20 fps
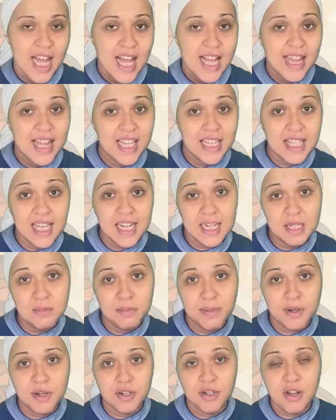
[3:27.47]
The second
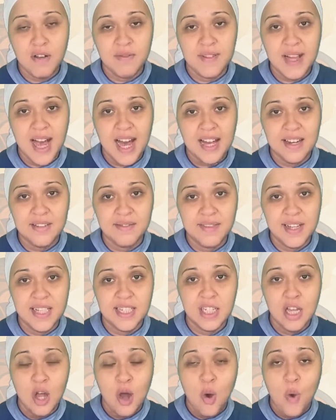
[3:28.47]
part of Advent
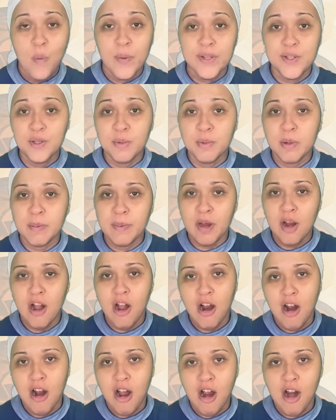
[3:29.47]
was to prepare
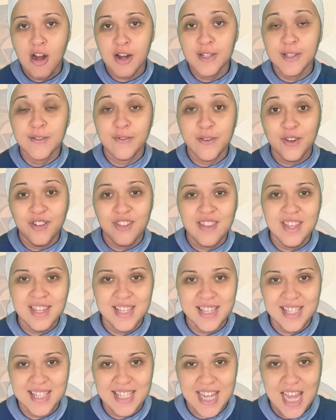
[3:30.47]
our hearts for
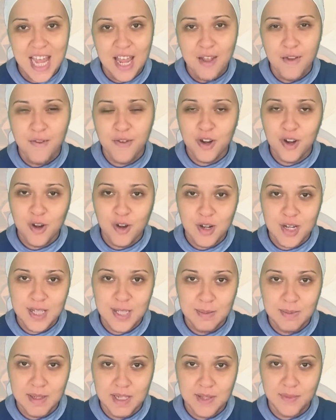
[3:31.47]
this day, for
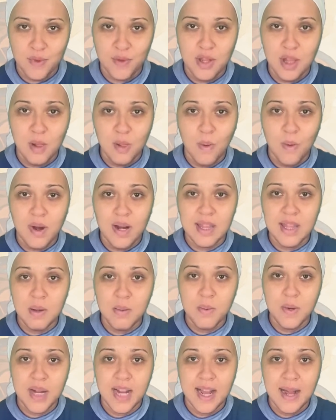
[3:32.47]
Christmas, for the Lord that
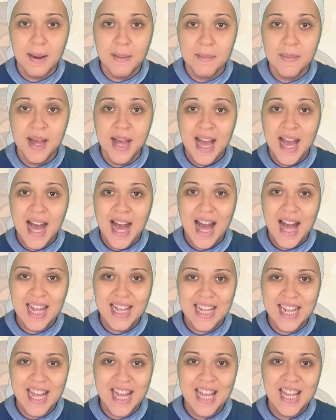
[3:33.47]
will come
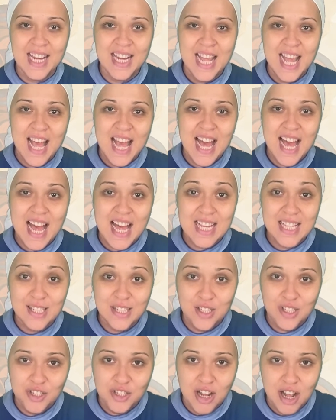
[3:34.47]
again as a
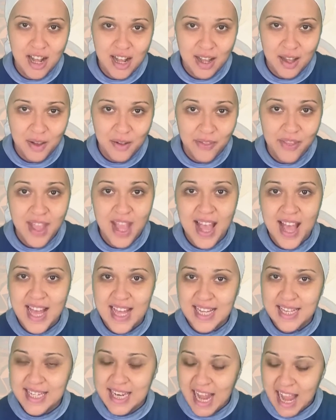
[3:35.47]
child,
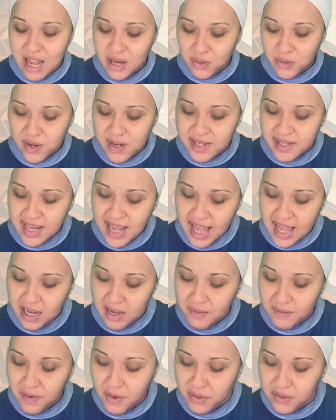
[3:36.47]
as the entrance
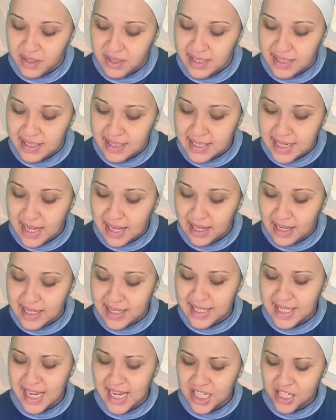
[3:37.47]
antiphons tell
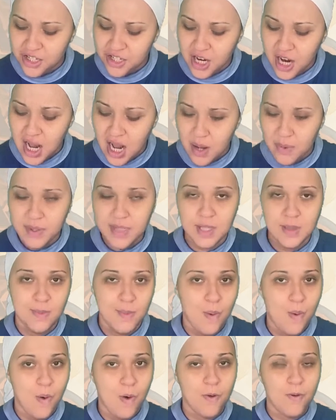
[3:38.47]
us, a child is
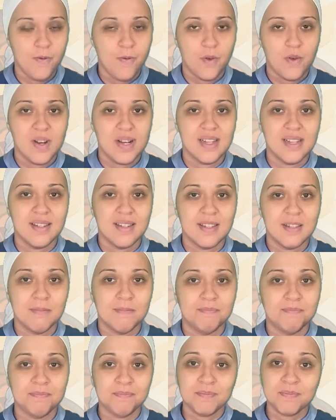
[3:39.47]
born for us.
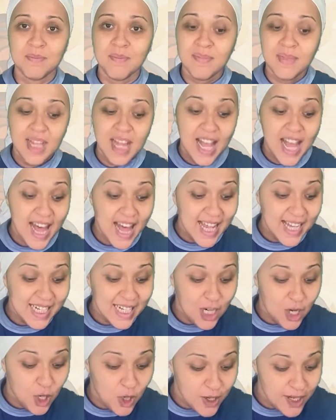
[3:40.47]
And
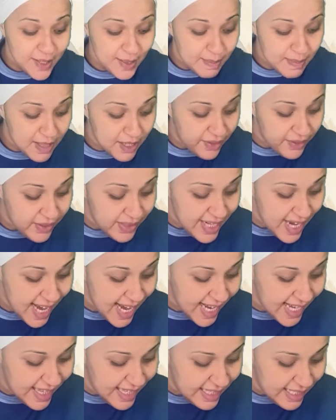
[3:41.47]
Christmas, today
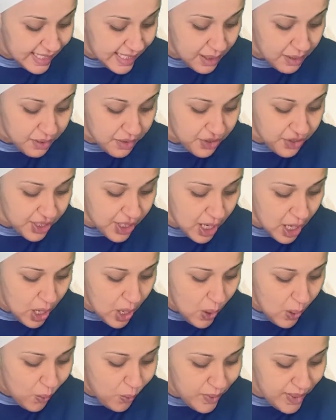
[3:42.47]
in the liturgy,
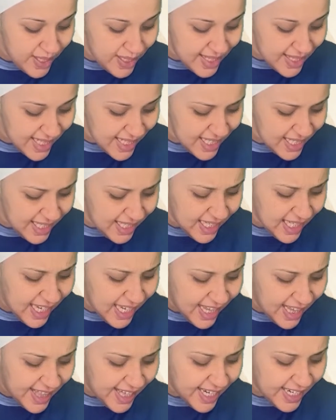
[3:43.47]
we see
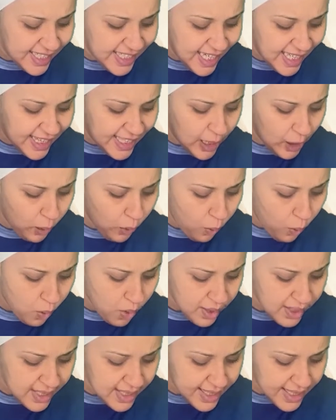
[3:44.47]
that the
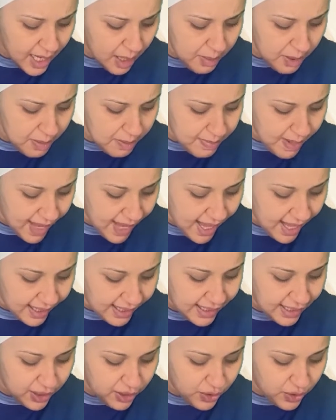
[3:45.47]
Lord is coming
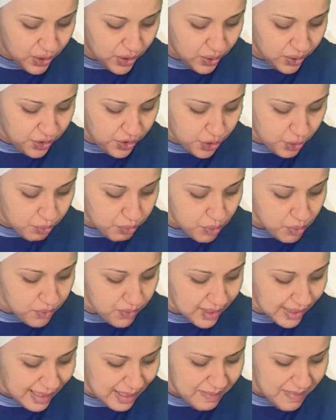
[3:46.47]
back to
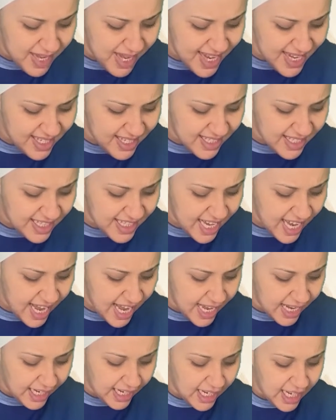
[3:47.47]
Jerusalem, his
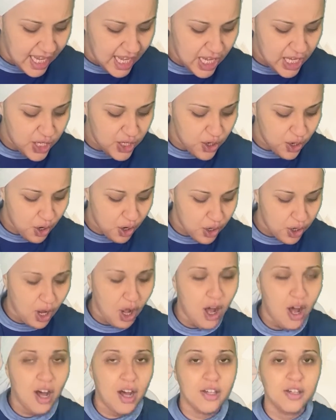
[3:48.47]
King, your
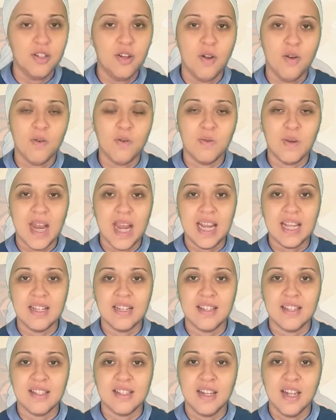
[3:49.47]
God
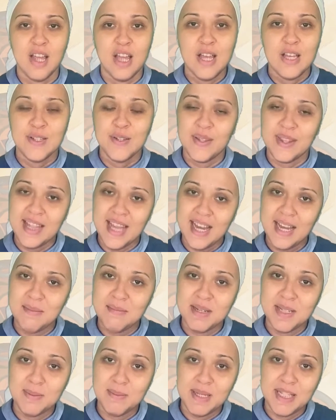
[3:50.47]
reigns. So that
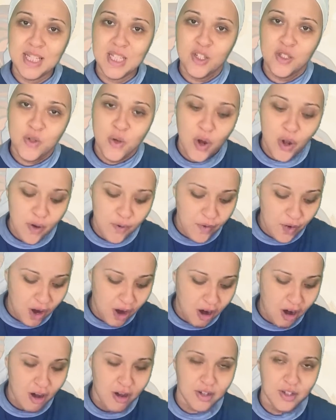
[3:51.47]
must be the joy of our
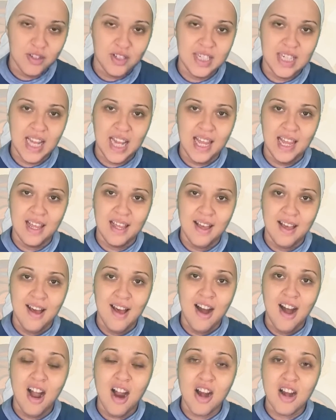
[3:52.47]
heart today.
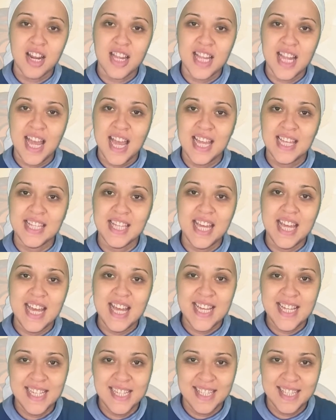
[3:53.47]
Our King
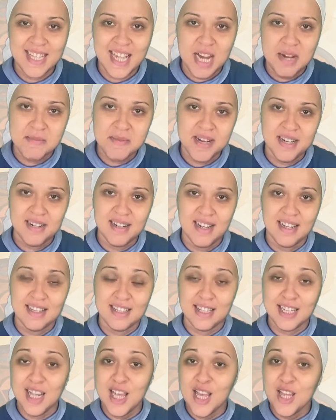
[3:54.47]
is among
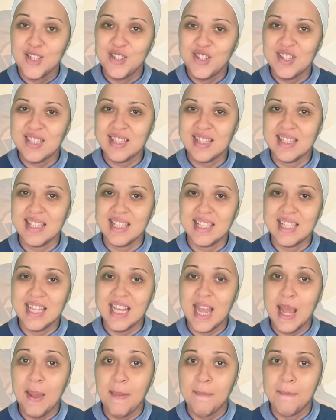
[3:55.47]
us. Jesus is the
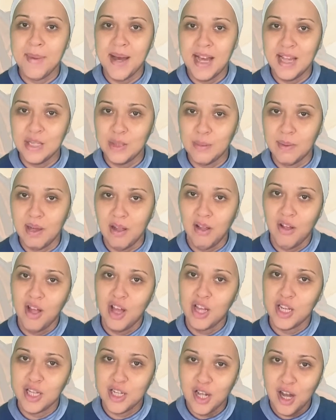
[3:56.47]
Emmanuel,
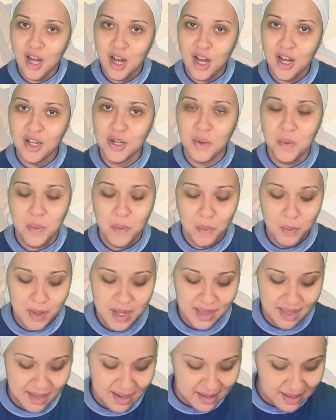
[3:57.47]
God
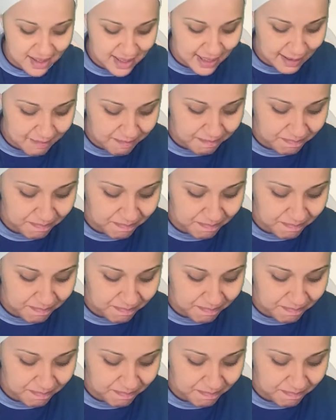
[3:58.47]
with us.